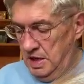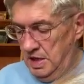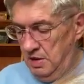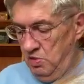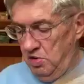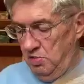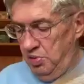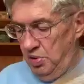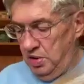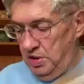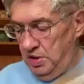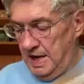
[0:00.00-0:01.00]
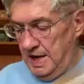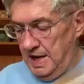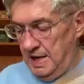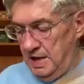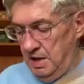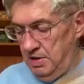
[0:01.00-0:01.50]
And I will pull
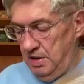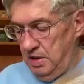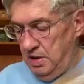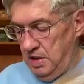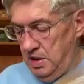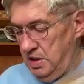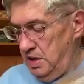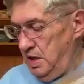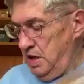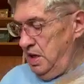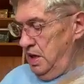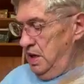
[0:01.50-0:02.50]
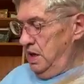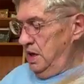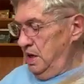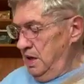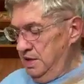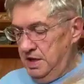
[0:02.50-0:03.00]
again another
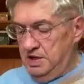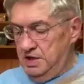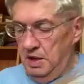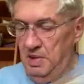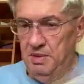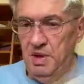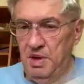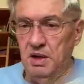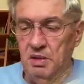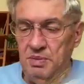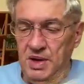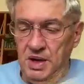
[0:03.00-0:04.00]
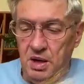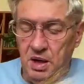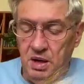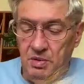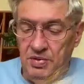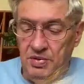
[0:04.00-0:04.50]
decent, or maybe a little bigger
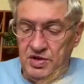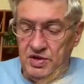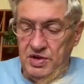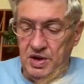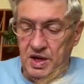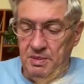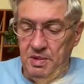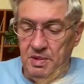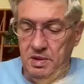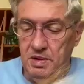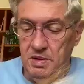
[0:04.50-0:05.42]
clump this time,